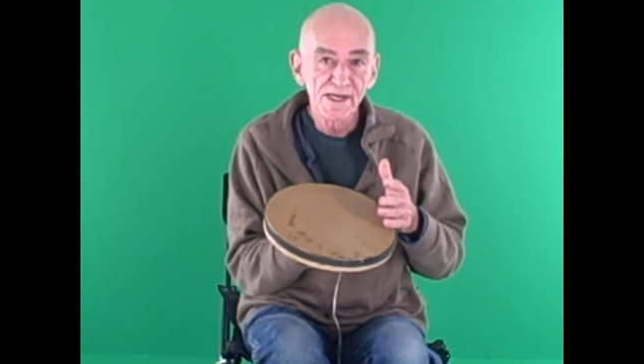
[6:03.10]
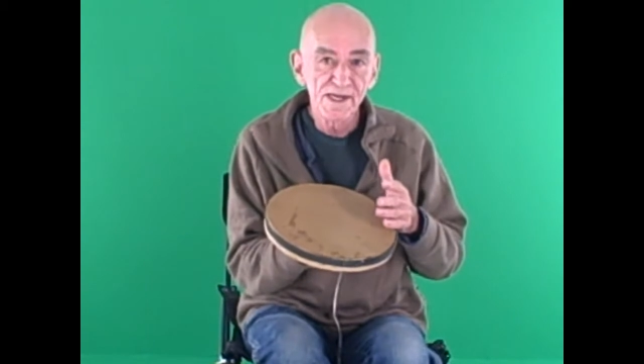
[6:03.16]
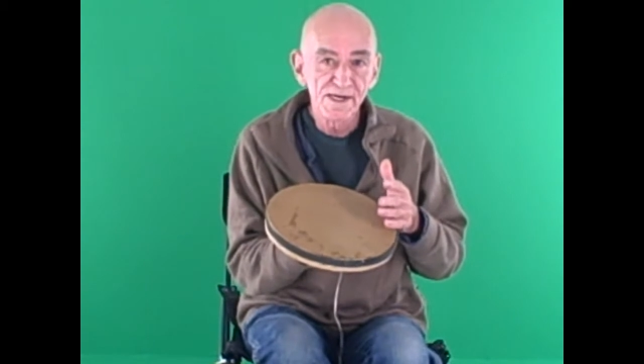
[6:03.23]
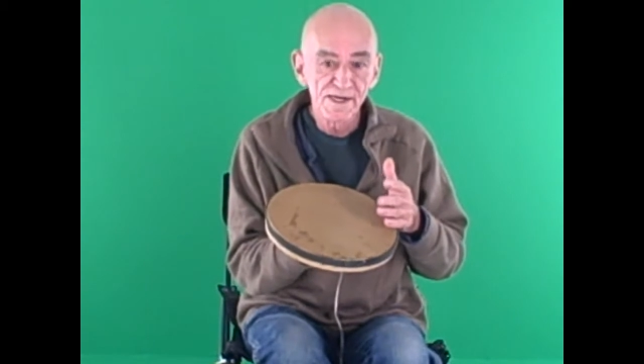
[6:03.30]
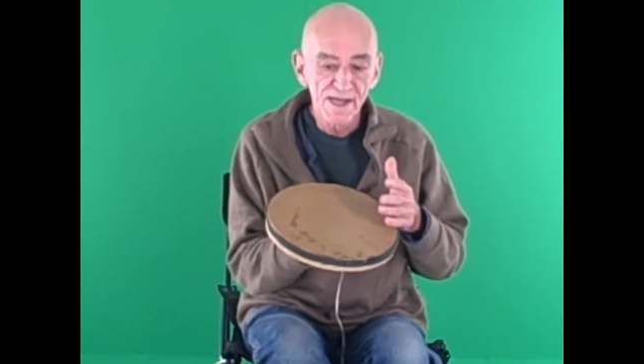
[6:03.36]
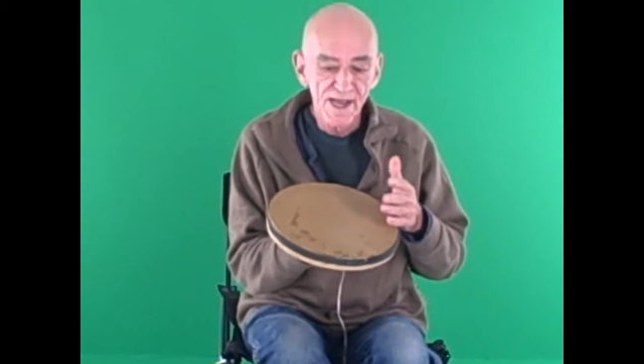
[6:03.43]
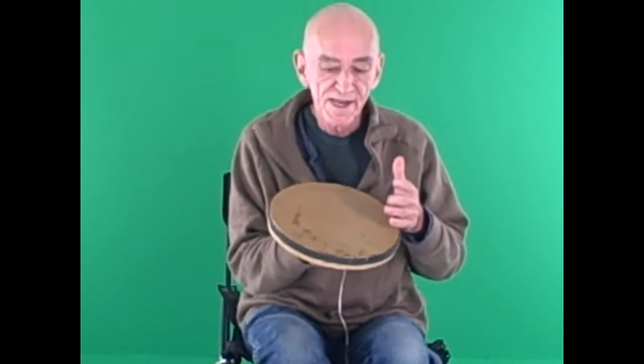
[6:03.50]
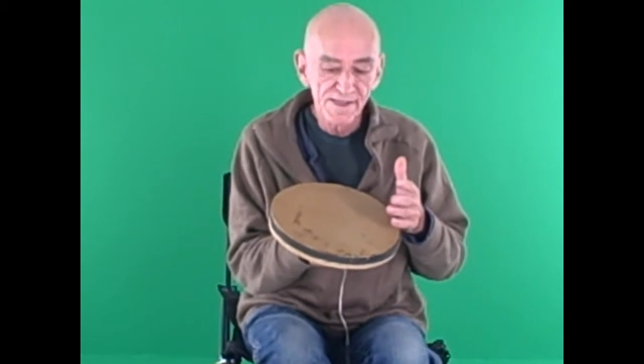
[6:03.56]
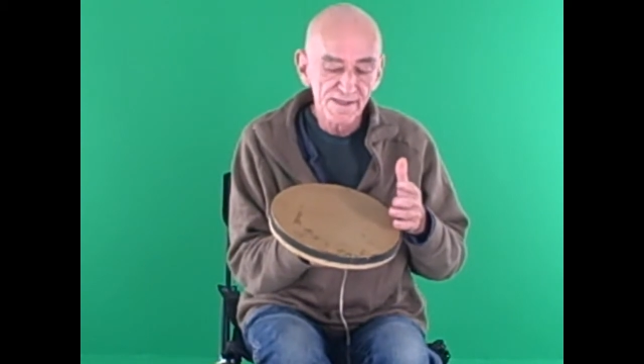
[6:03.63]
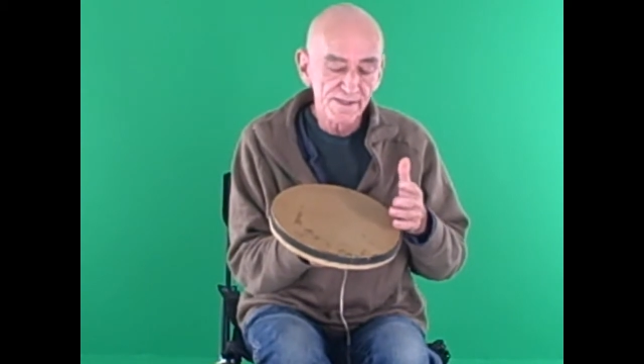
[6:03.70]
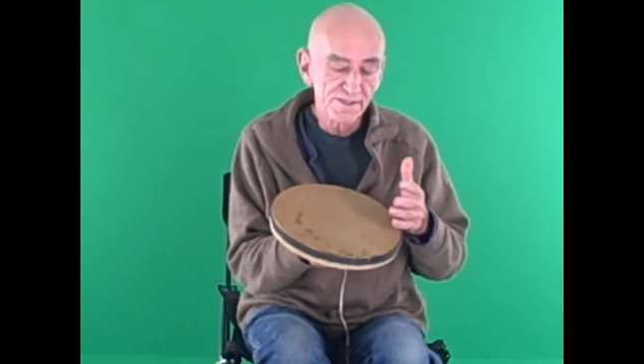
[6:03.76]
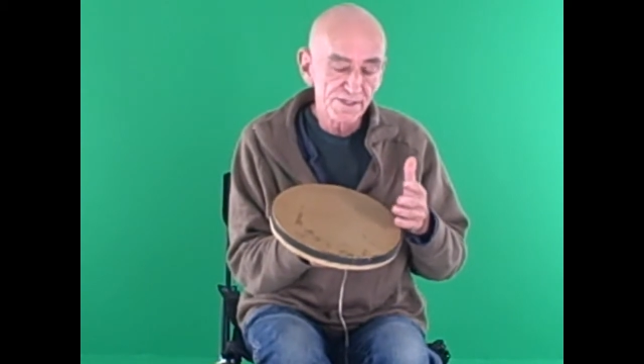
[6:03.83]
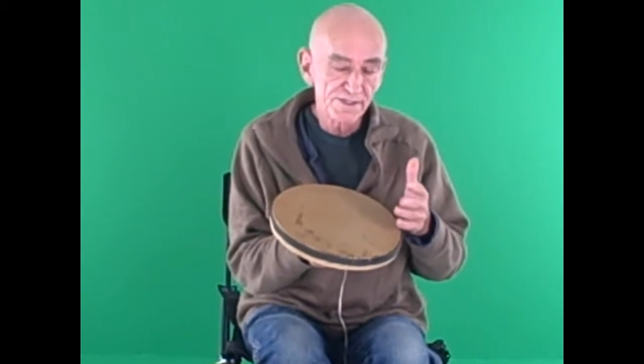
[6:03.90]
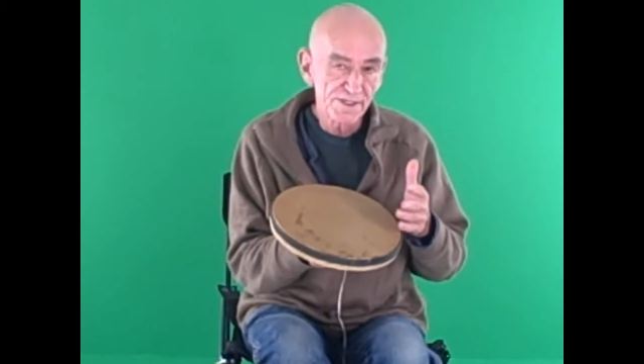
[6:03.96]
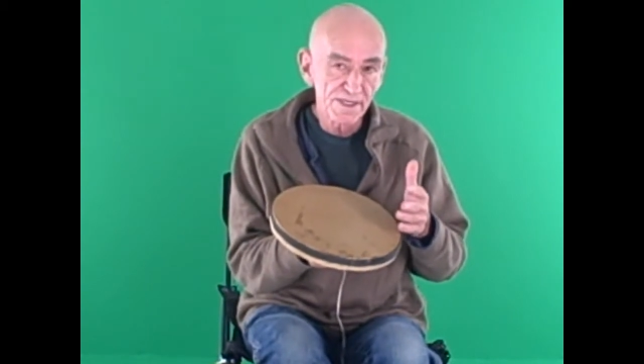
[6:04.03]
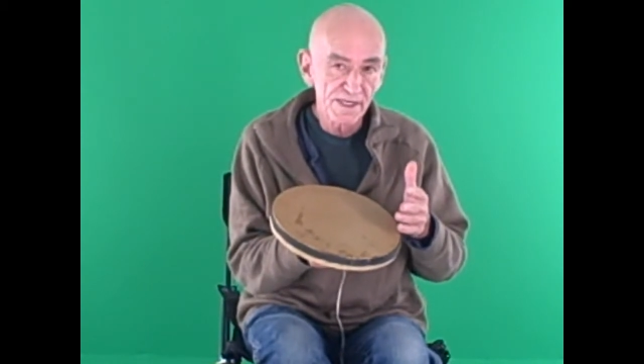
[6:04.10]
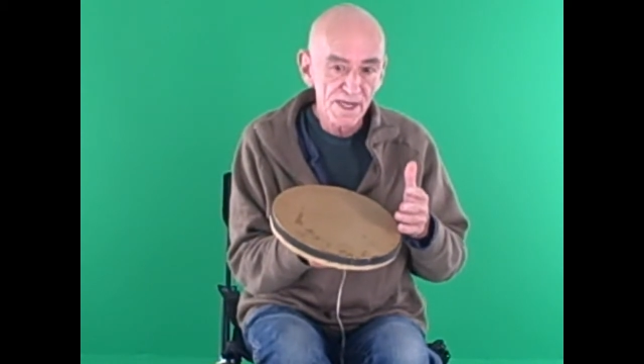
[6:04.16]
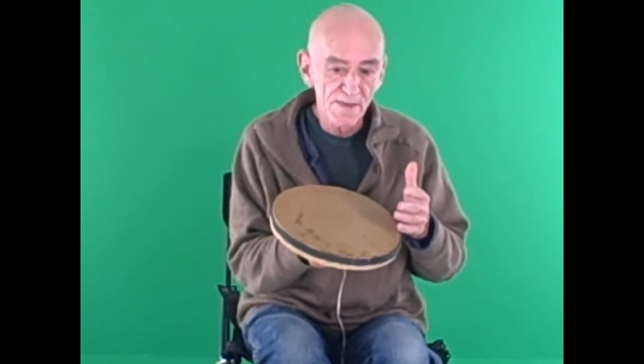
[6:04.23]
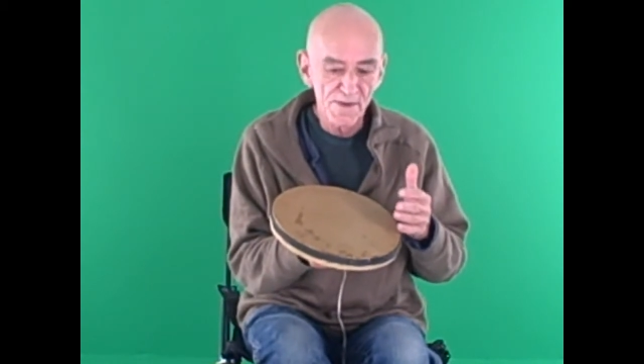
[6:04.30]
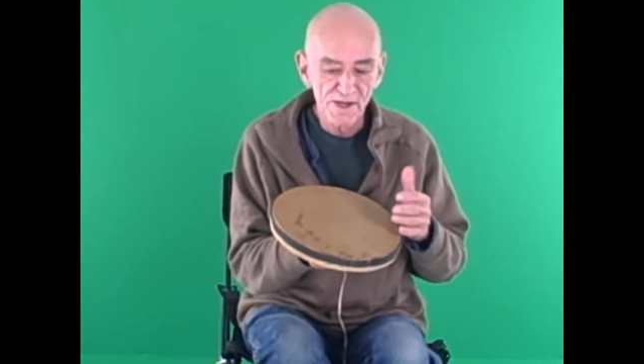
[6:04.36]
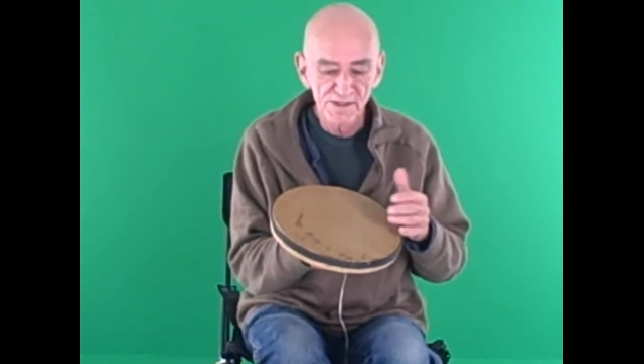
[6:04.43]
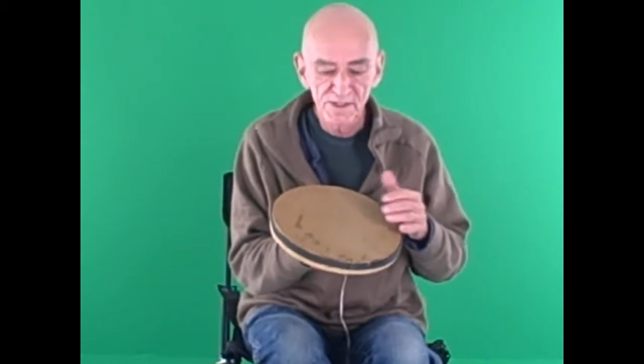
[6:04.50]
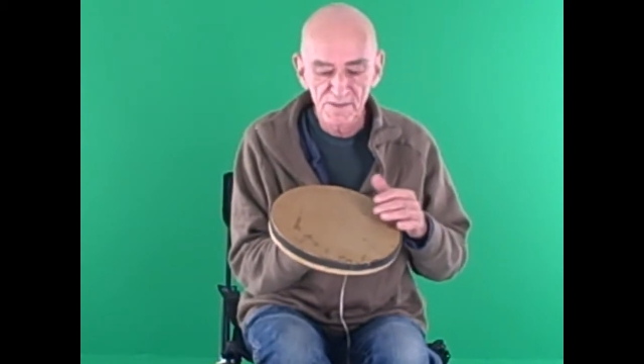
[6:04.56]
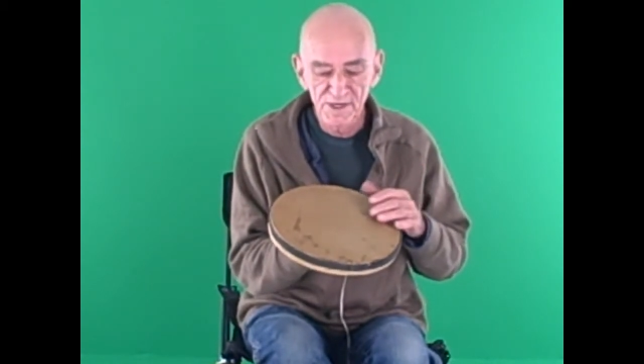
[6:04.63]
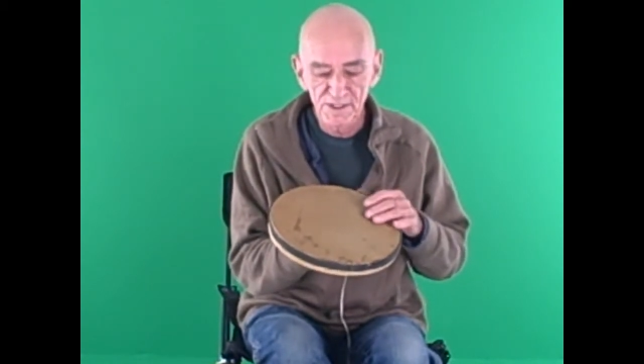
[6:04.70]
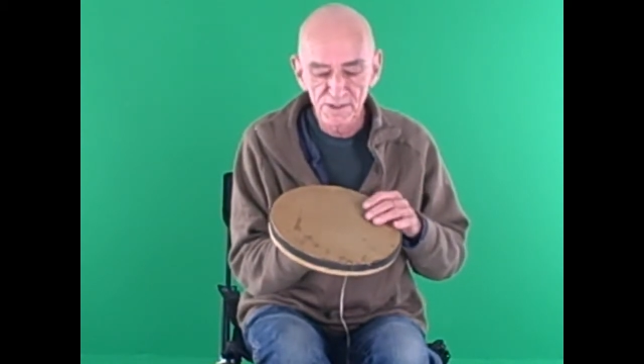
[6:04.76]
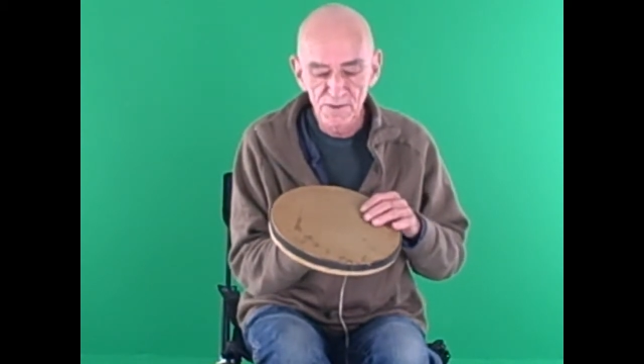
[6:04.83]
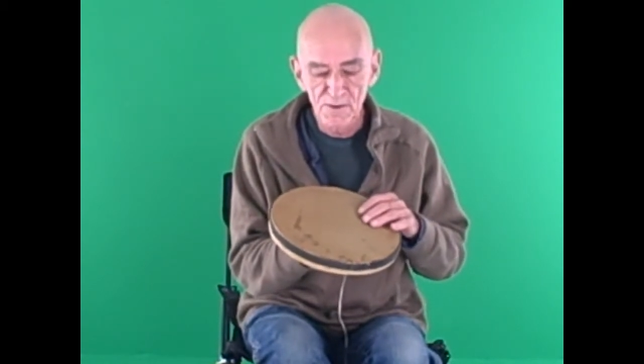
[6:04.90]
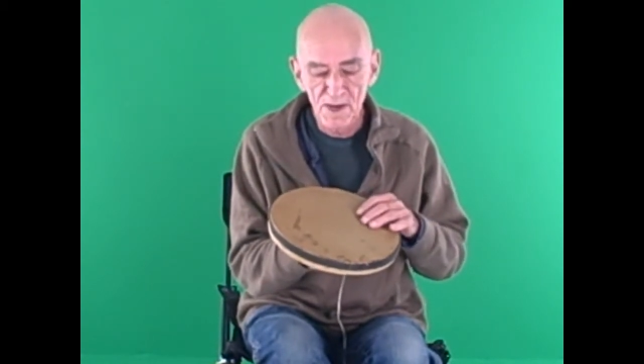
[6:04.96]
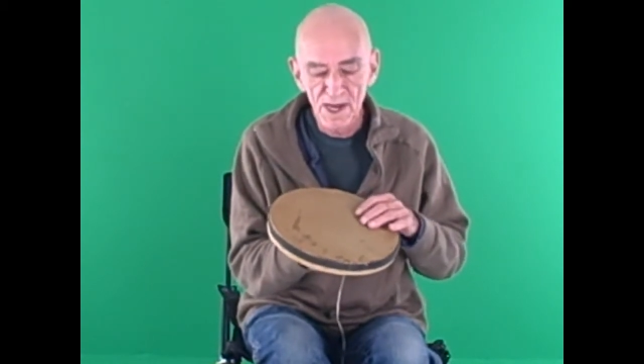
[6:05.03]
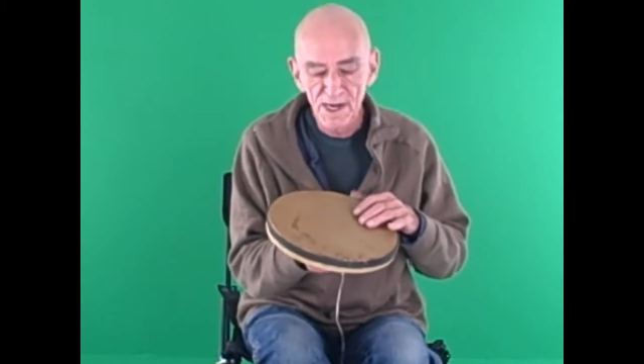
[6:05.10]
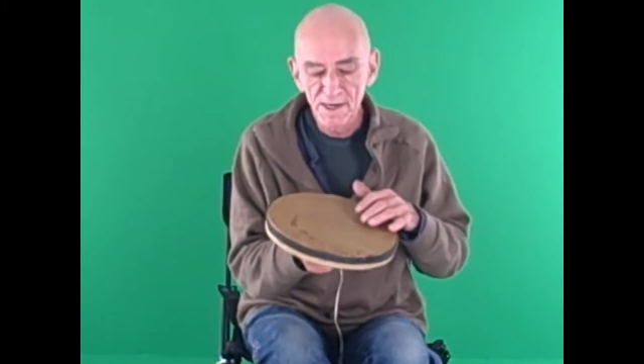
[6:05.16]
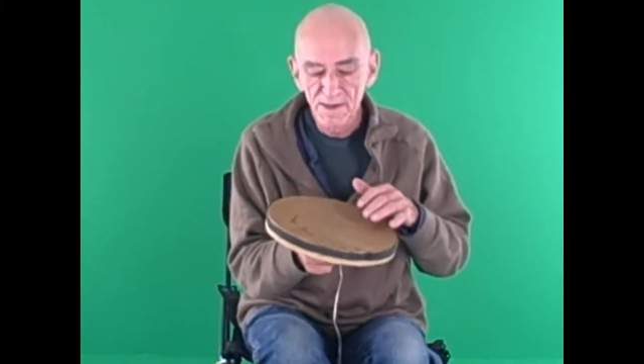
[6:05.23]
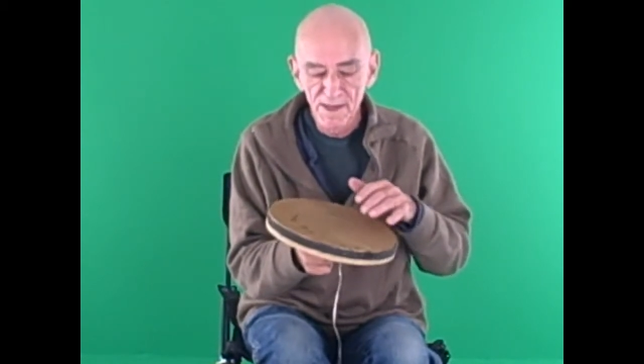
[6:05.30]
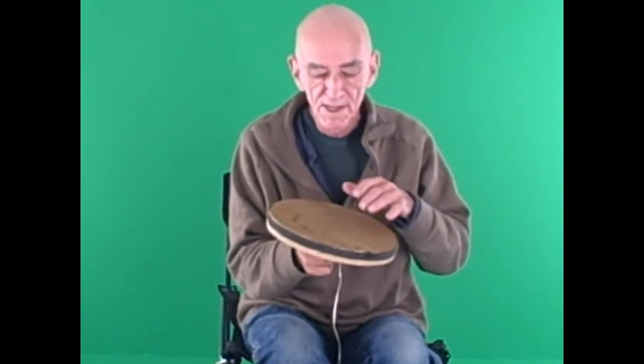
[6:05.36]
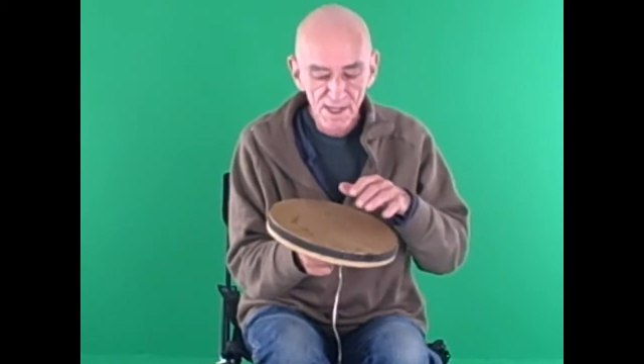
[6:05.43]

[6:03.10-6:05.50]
to get an 1/8 inch, it's going to come out to be Luan.